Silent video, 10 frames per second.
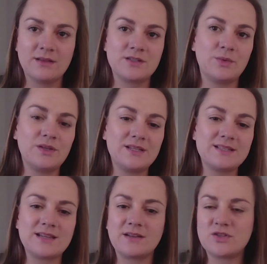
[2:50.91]
to
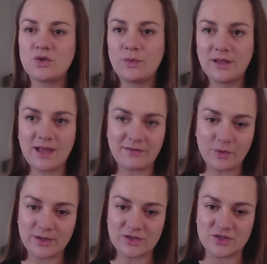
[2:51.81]
understand you will have
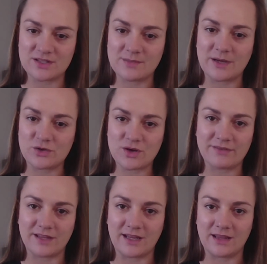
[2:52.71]
questions about
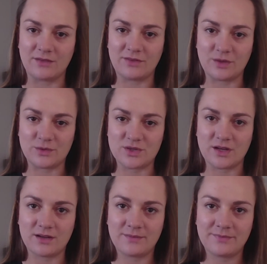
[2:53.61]
travelling in the
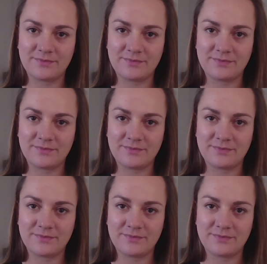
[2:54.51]
future.